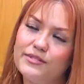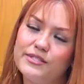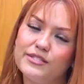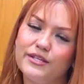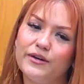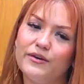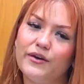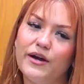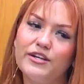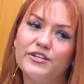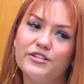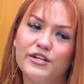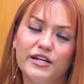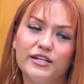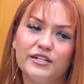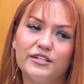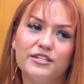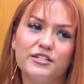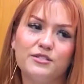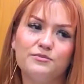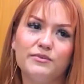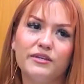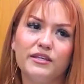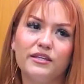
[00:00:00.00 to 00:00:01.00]
So I try to
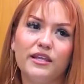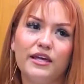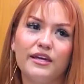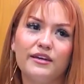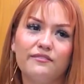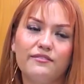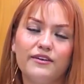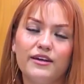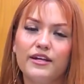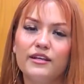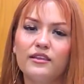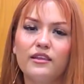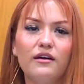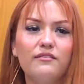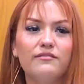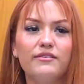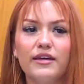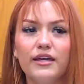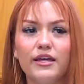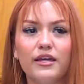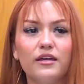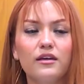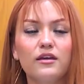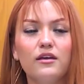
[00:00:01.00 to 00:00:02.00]
just be like very
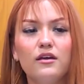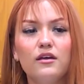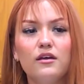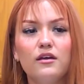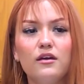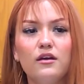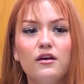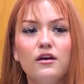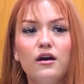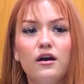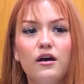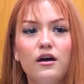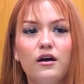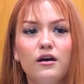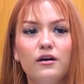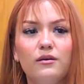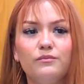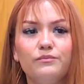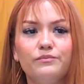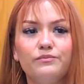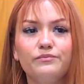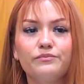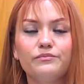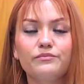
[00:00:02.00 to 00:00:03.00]
loving
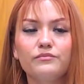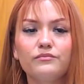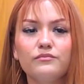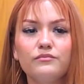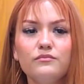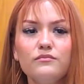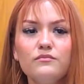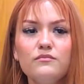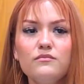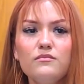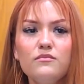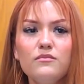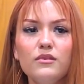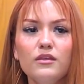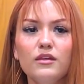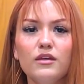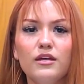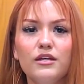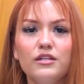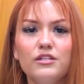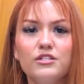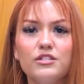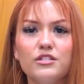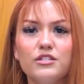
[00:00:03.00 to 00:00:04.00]
um,
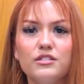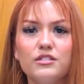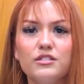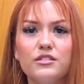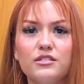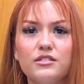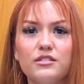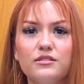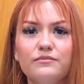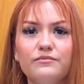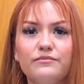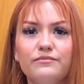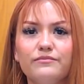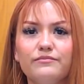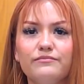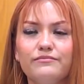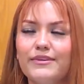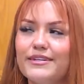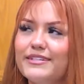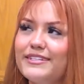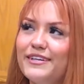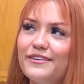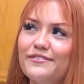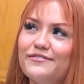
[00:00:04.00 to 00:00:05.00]
and just
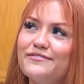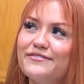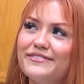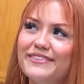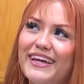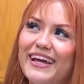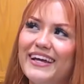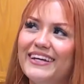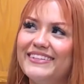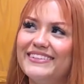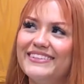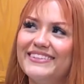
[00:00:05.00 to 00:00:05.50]
myself, yeah.